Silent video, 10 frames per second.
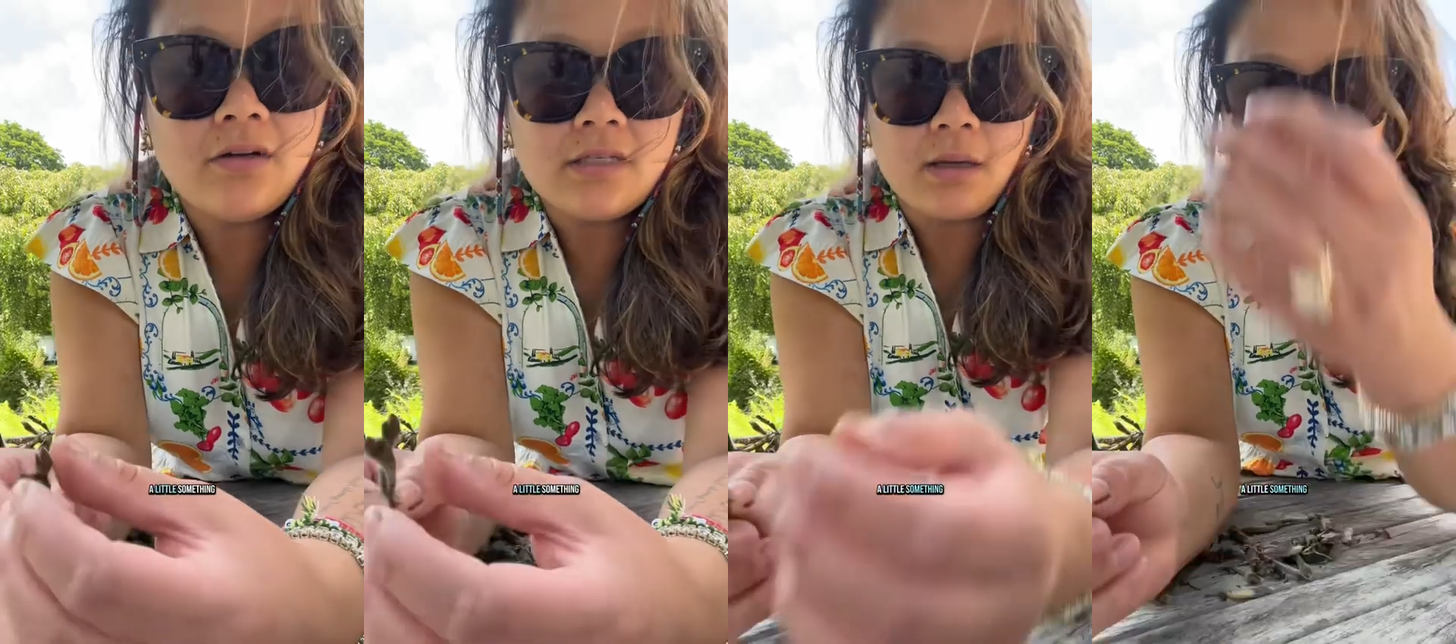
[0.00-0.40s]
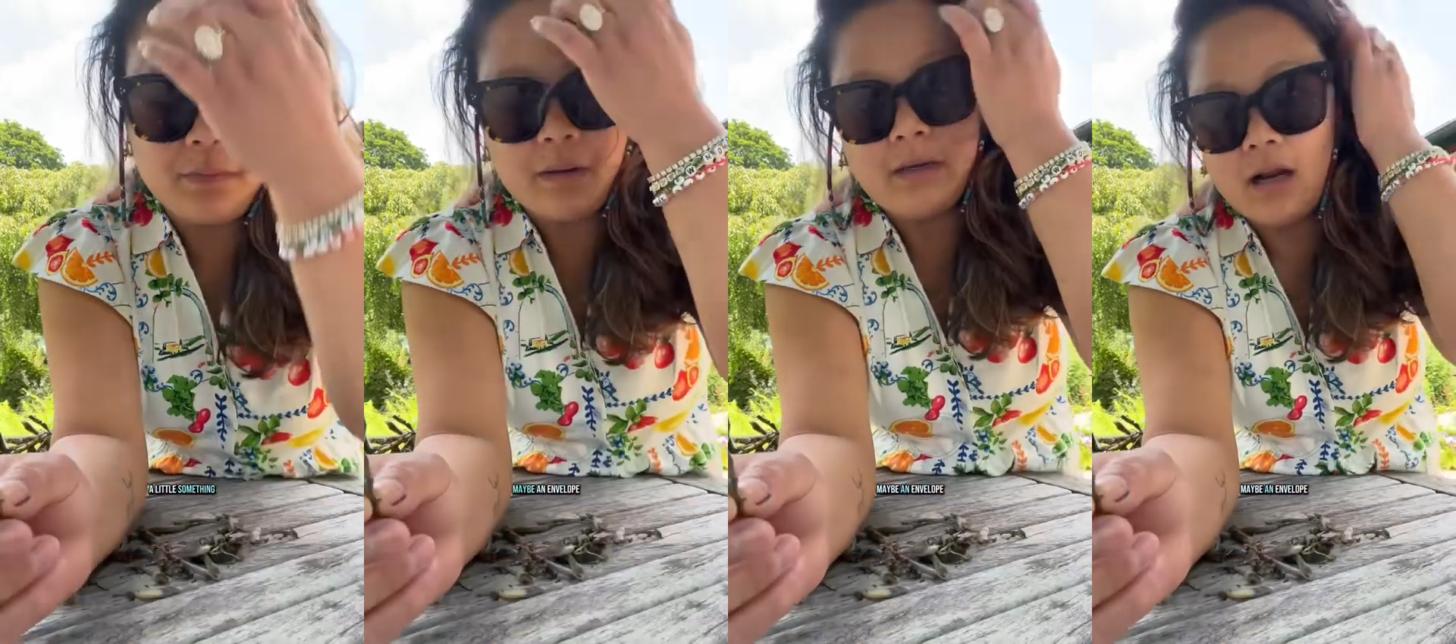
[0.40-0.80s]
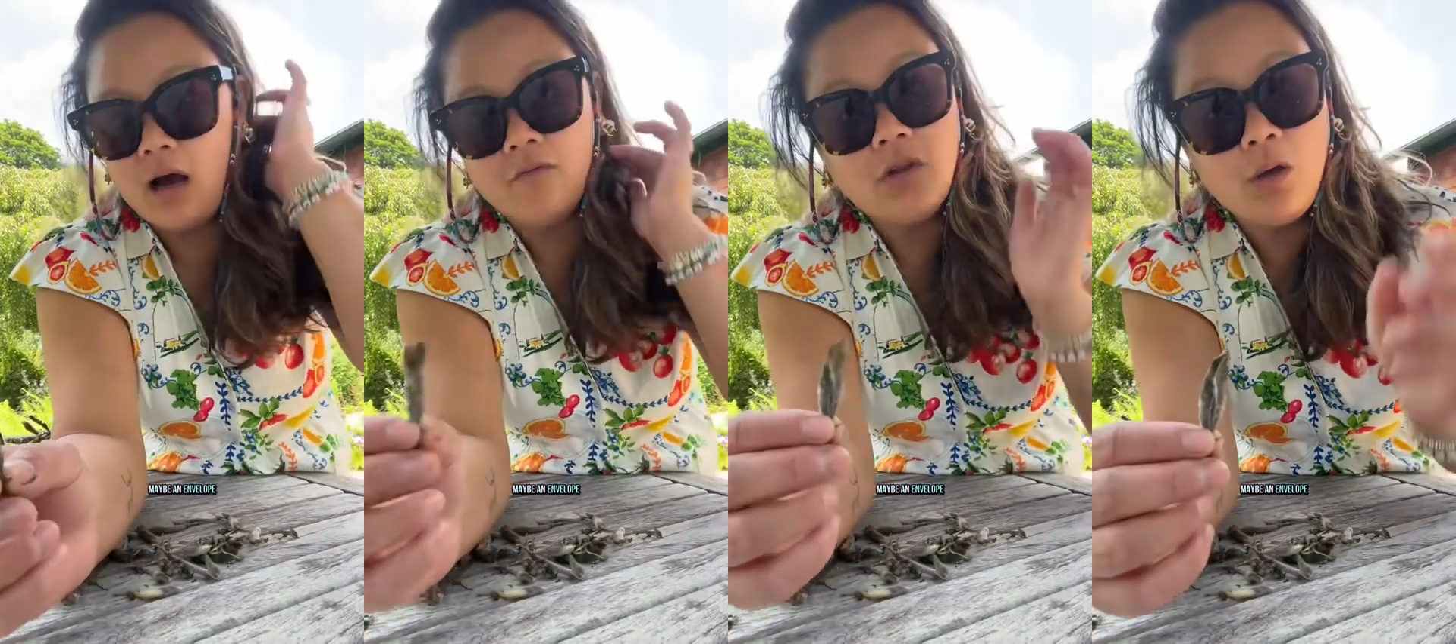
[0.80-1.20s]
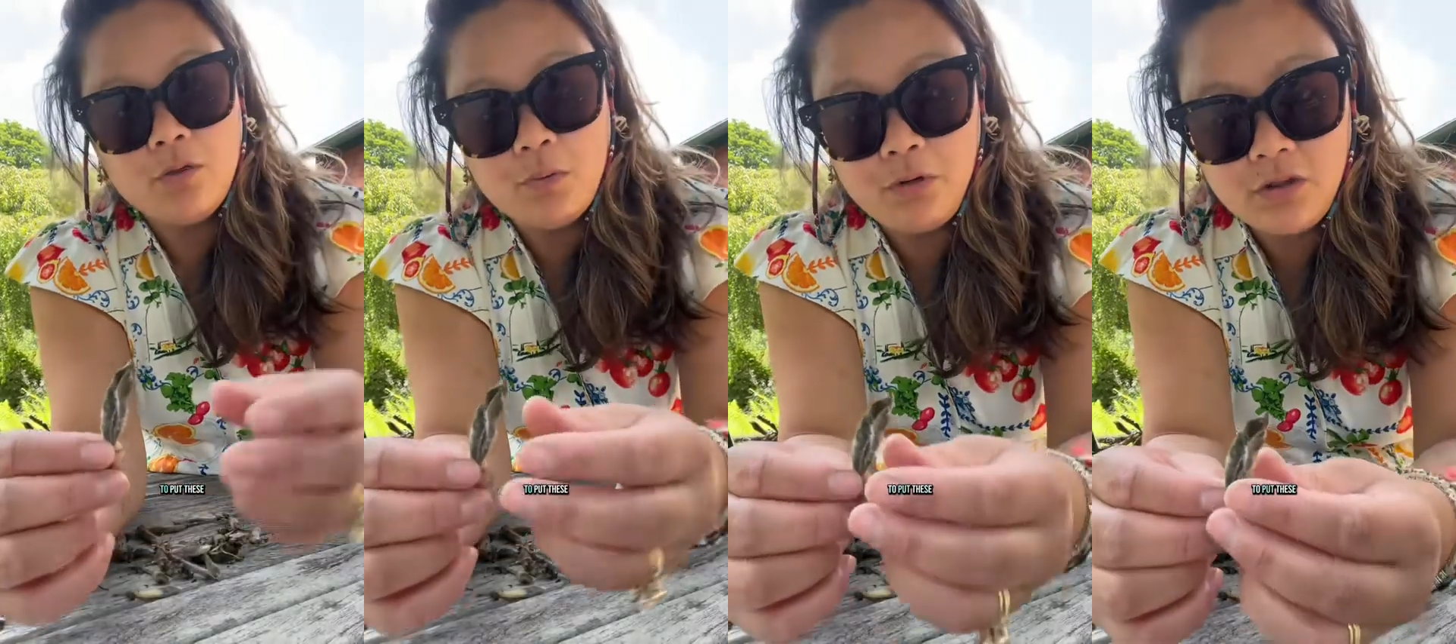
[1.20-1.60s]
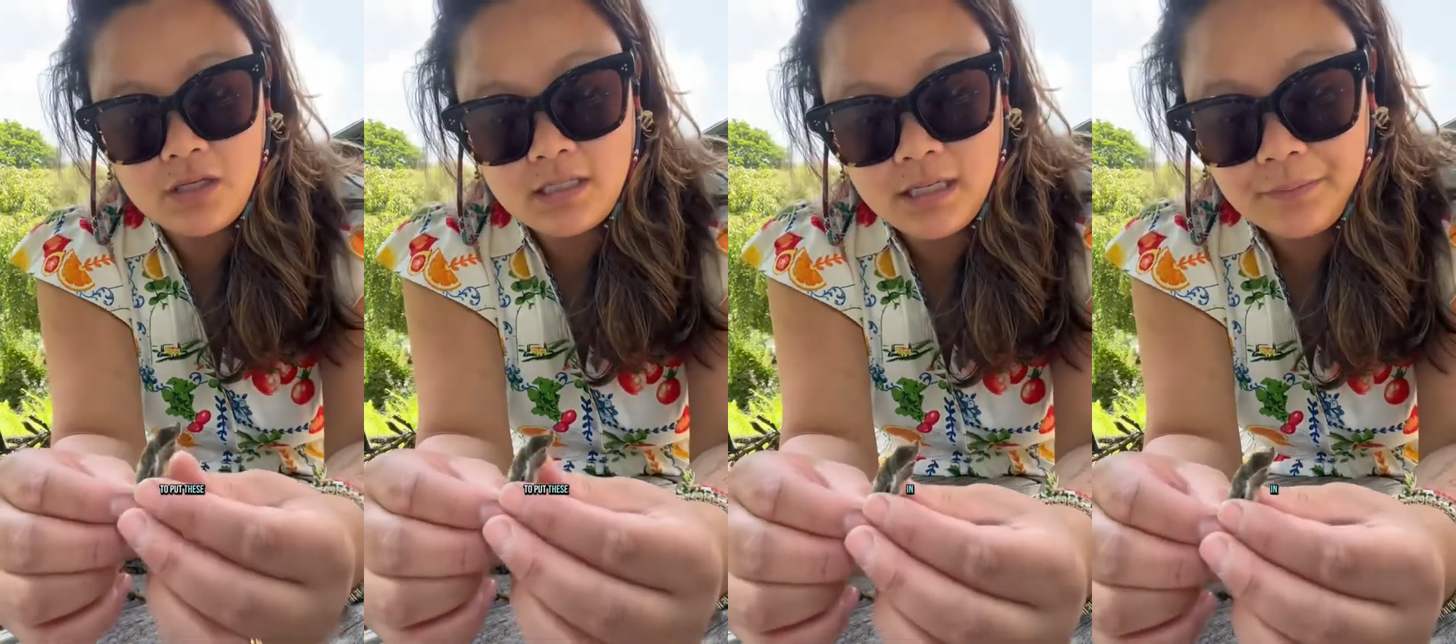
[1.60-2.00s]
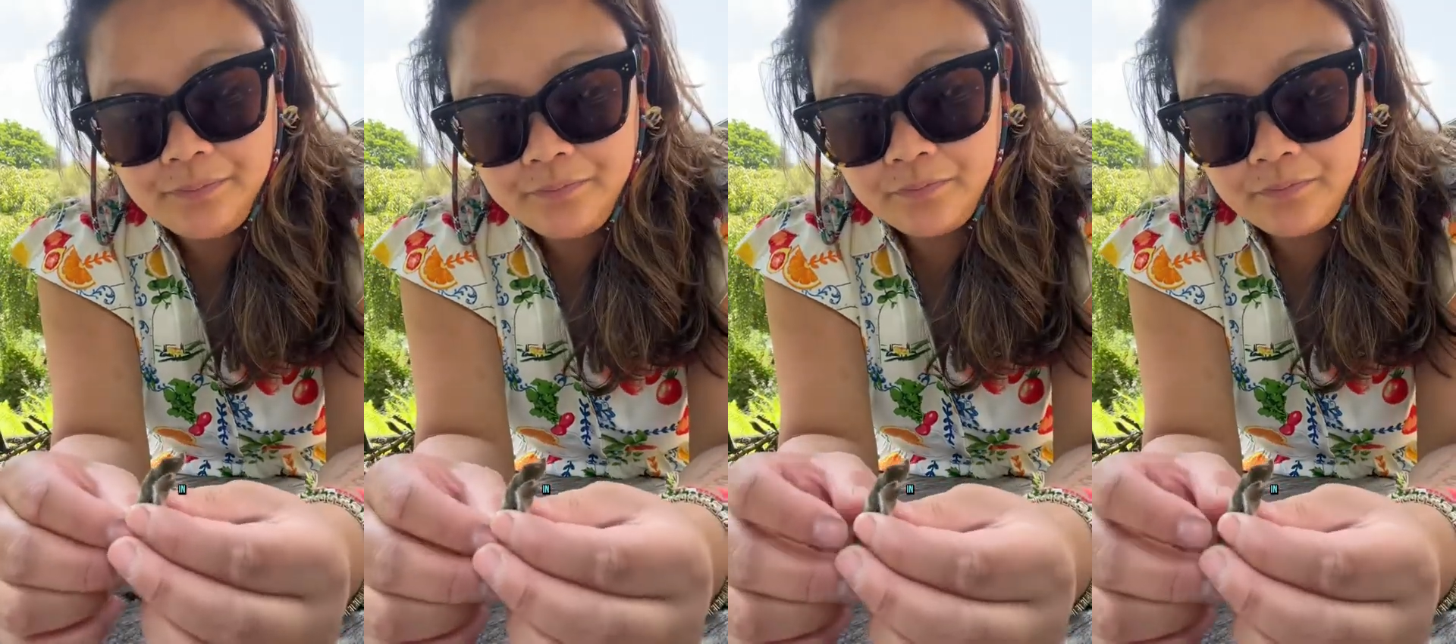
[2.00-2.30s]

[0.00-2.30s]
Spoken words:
something, maybe an envelope to put these in.